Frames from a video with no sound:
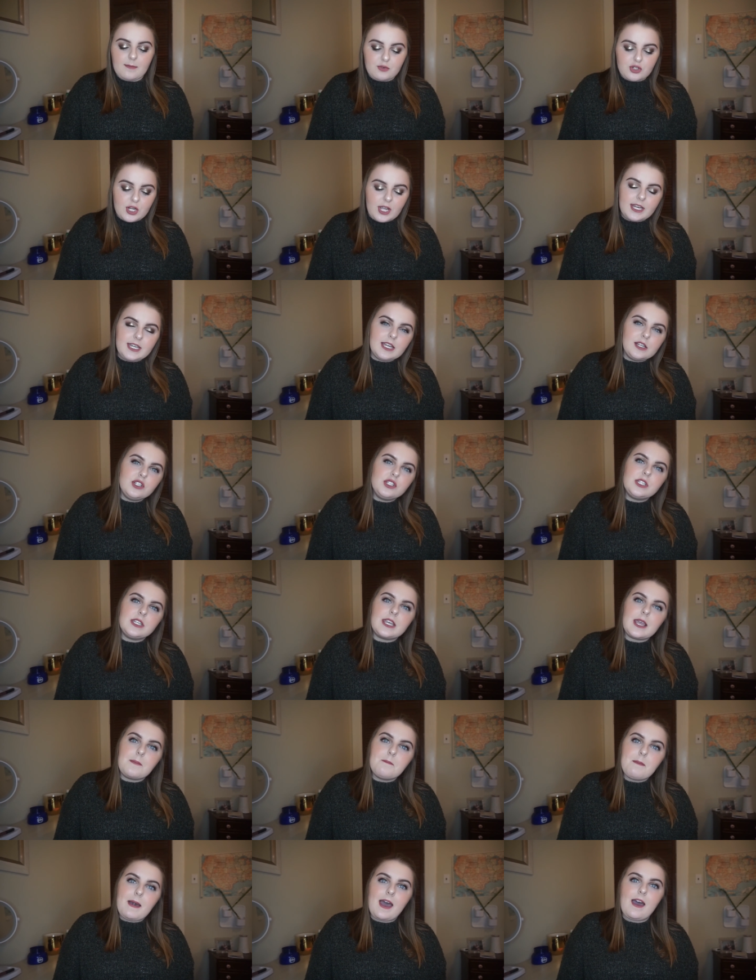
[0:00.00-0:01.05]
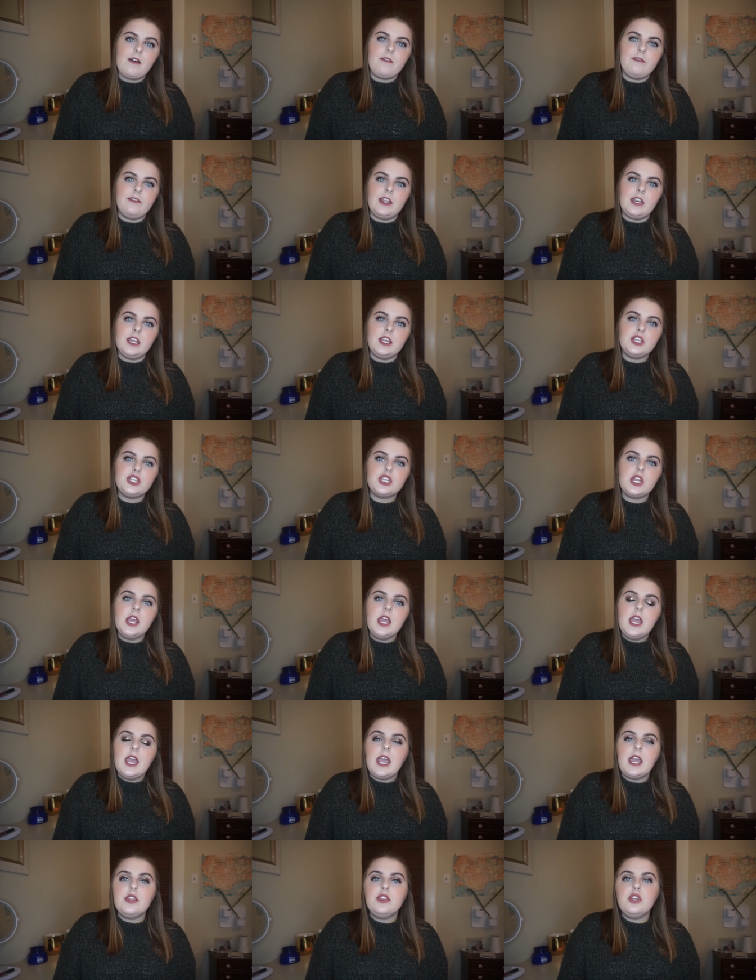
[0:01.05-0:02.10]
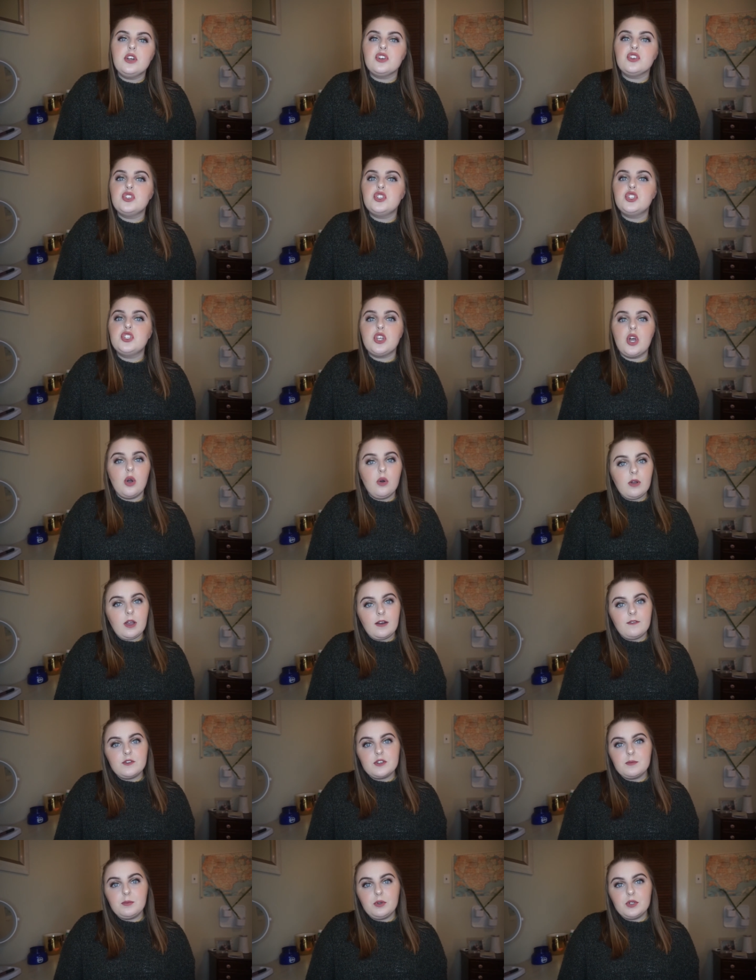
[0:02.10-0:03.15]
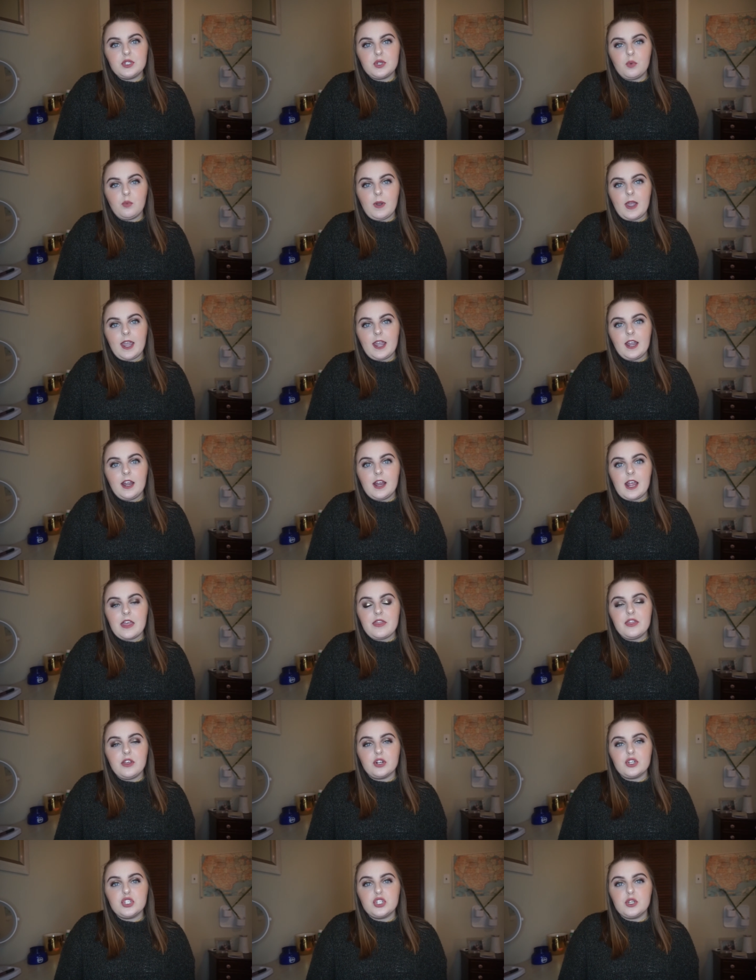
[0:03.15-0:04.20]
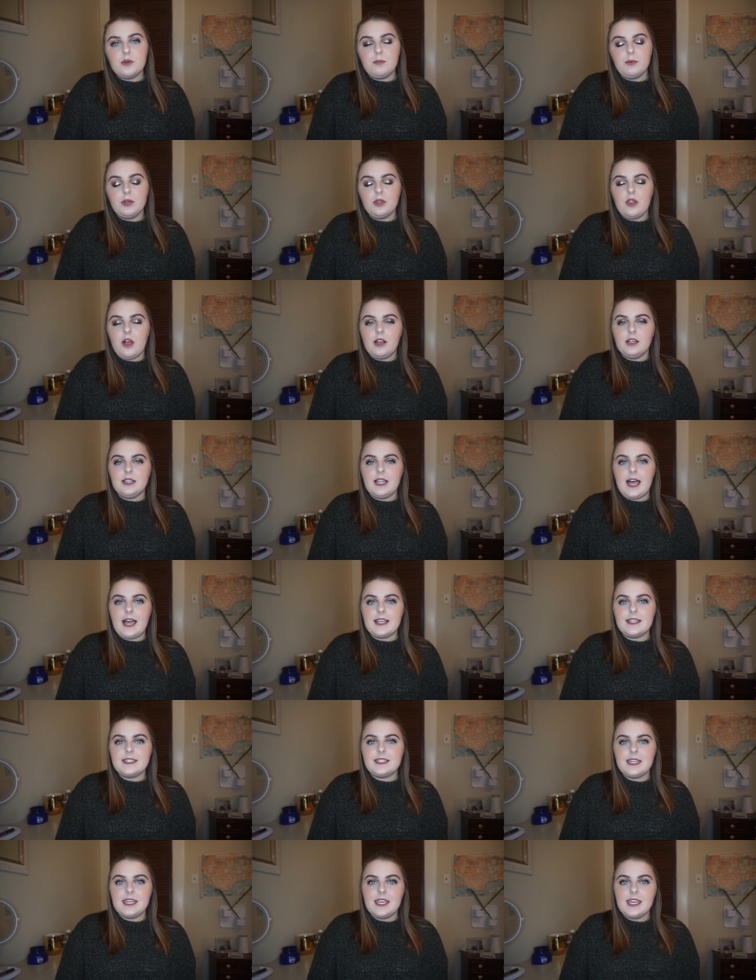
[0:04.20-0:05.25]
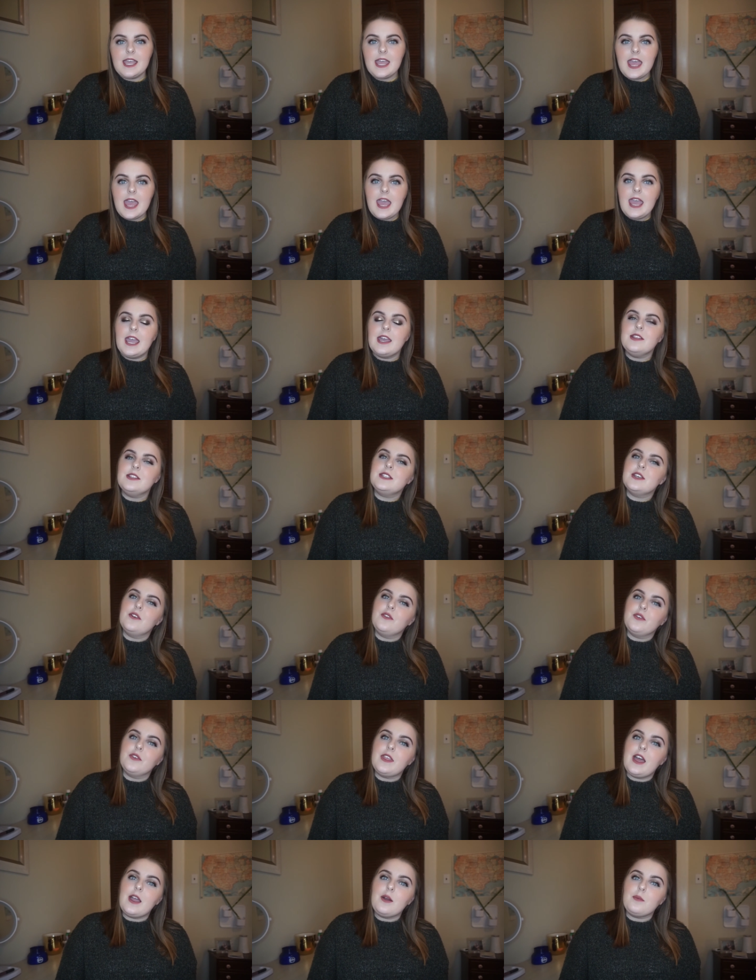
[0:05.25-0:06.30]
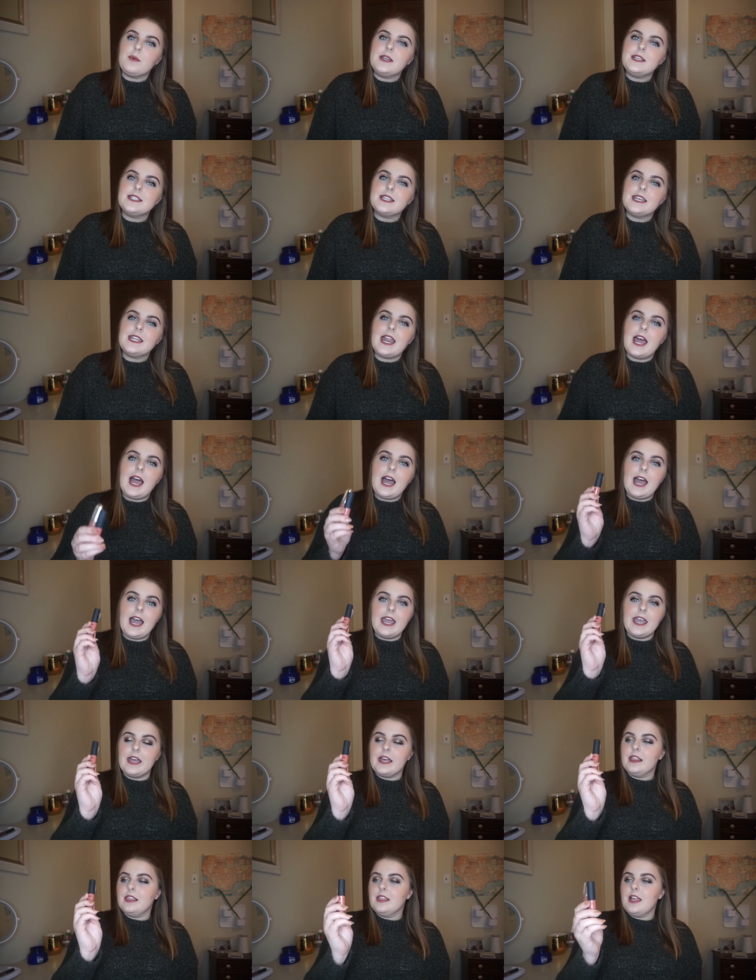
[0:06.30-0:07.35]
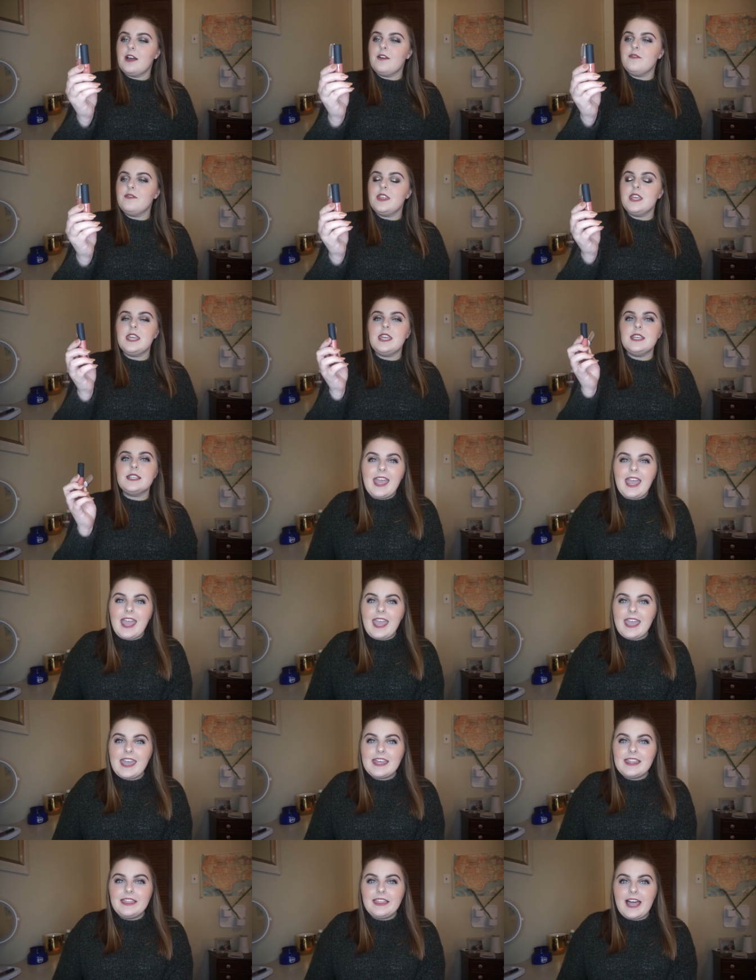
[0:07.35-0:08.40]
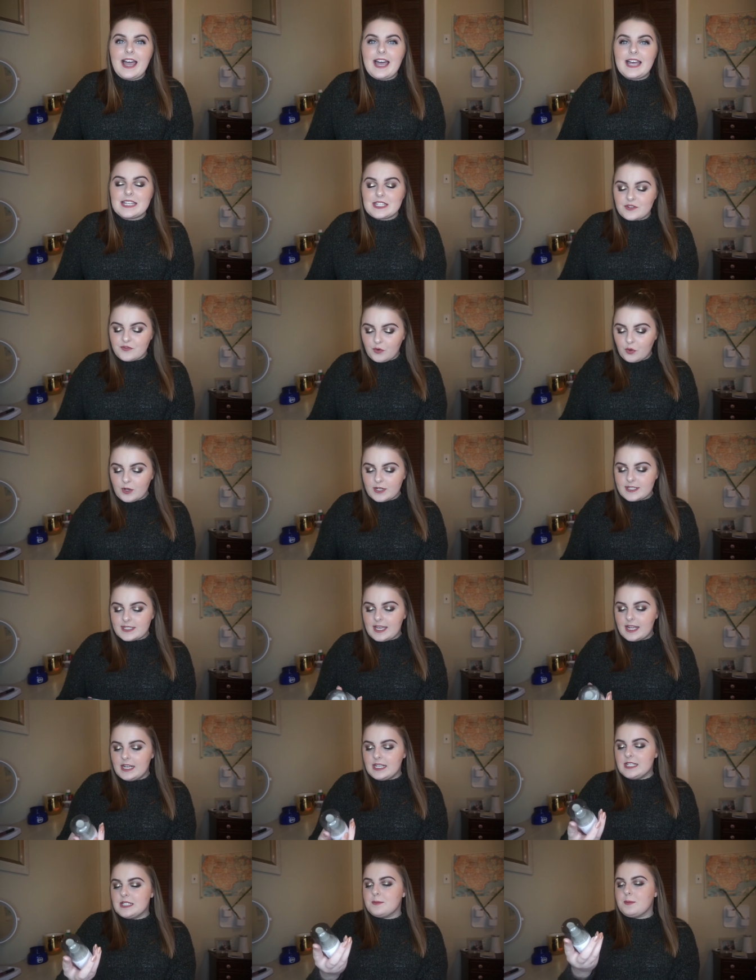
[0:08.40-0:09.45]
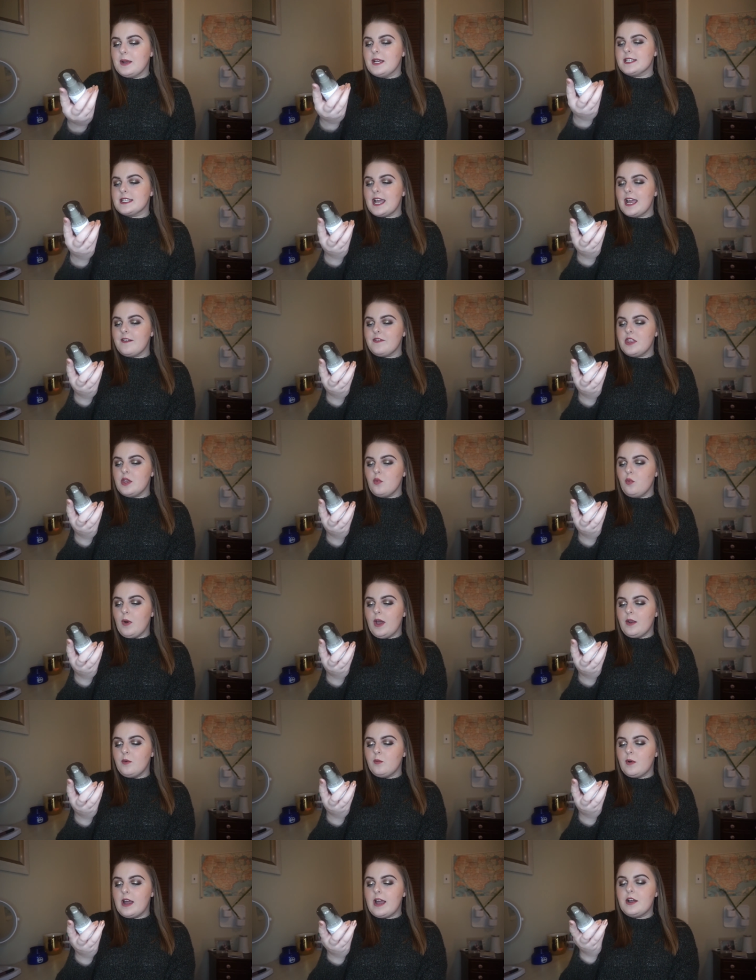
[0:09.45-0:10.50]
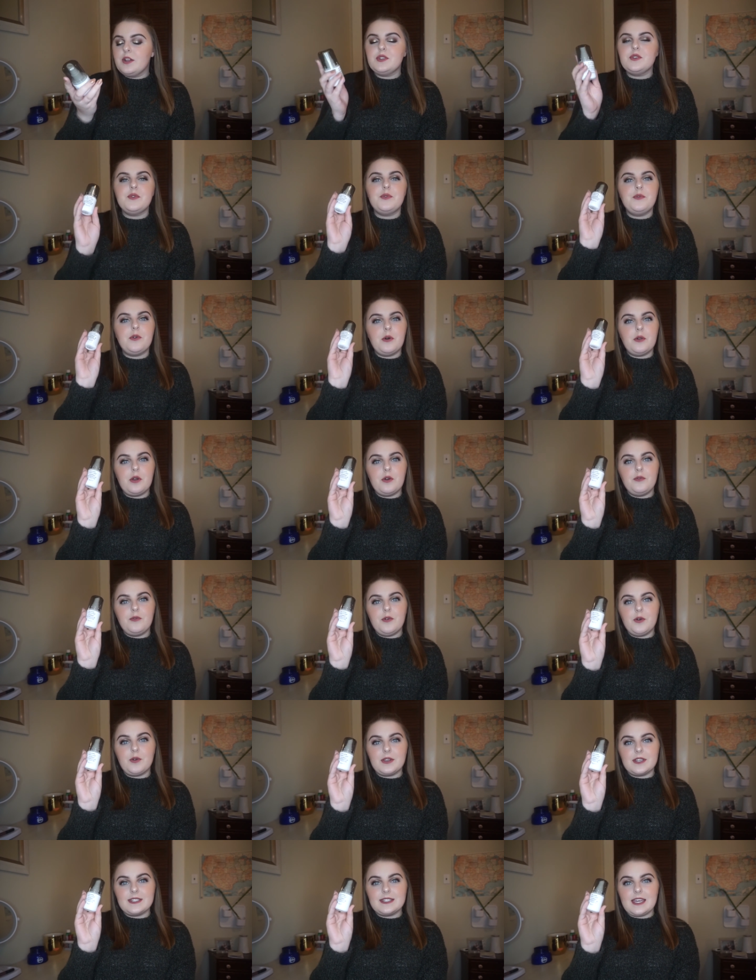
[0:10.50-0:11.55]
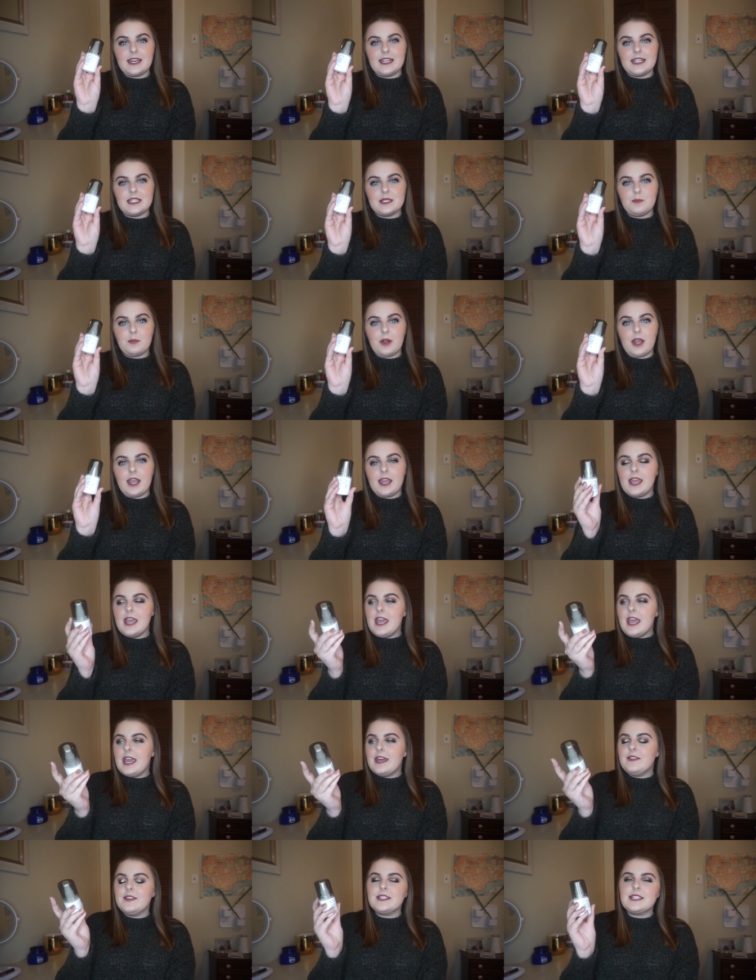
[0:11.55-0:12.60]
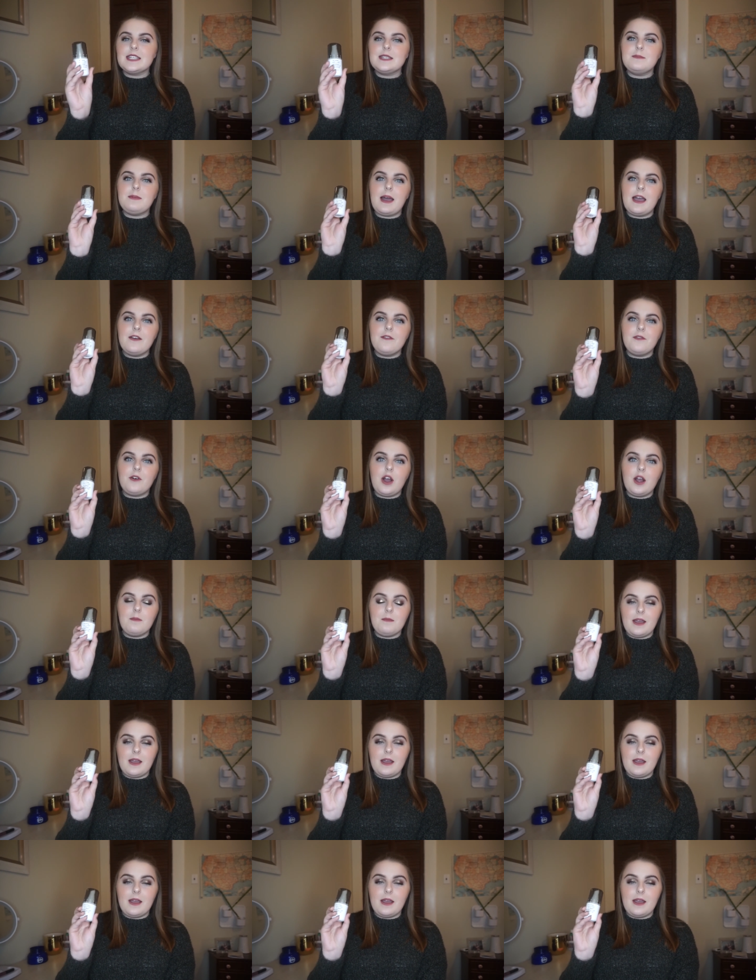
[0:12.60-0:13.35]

dry down to like a matte finish, and they're so comfortable to wear, and they're super long lasting. And so for that reason, I love these. And last, for setting sprays, I have the Wet n Wild Photo Focus Setting Spray, and this is by far